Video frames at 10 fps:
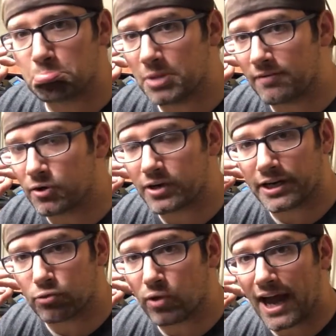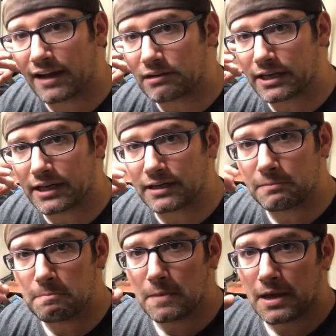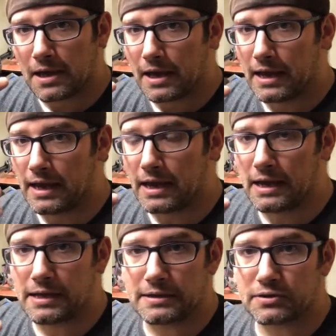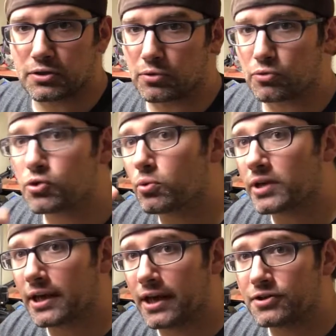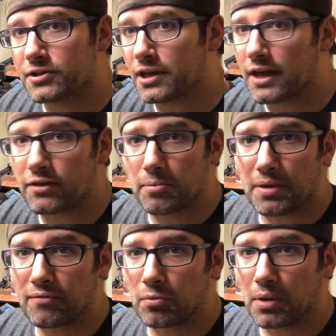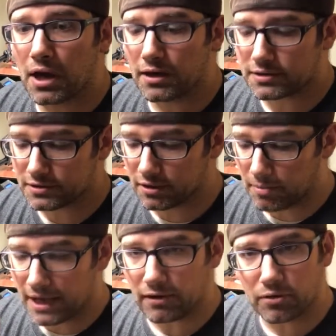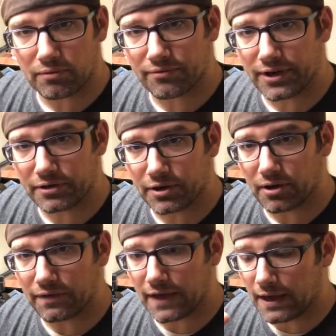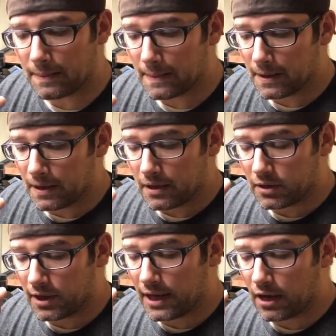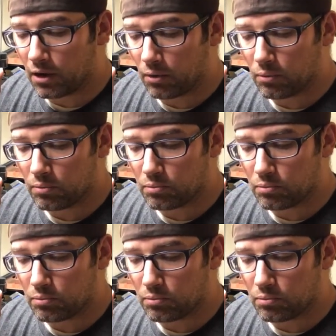never heard any rattling, and so there was no indication that the Bevel Box had a little failure on that. Now,